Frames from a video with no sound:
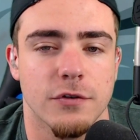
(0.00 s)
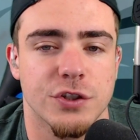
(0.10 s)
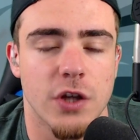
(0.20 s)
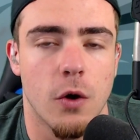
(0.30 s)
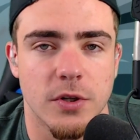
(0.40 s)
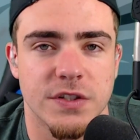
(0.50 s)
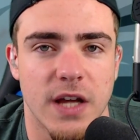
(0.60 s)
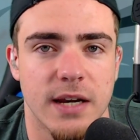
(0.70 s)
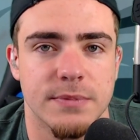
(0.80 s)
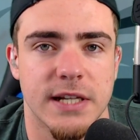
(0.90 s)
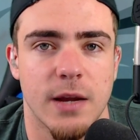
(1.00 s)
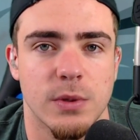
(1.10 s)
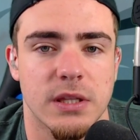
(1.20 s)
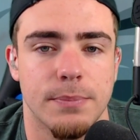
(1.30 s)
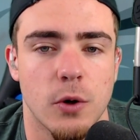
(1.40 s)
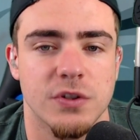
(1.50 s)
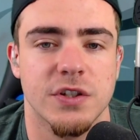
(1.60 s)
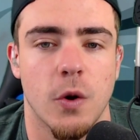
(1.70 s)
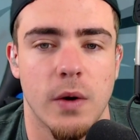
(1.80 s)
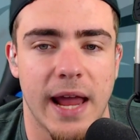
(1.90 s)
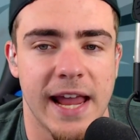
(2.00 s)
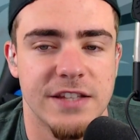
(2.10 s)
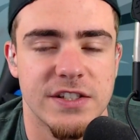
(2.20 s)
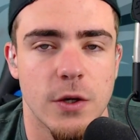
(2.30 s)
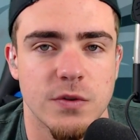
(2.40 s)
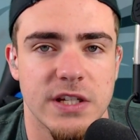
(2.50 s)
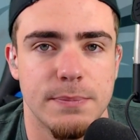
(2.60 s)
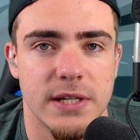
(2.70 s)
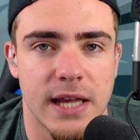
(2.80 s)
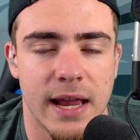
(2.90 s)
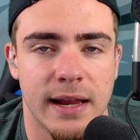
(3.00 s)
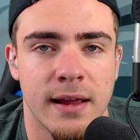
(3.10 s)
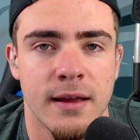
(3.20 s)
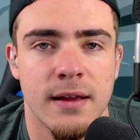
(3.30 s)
So sign up today with the bonus code ATOZPA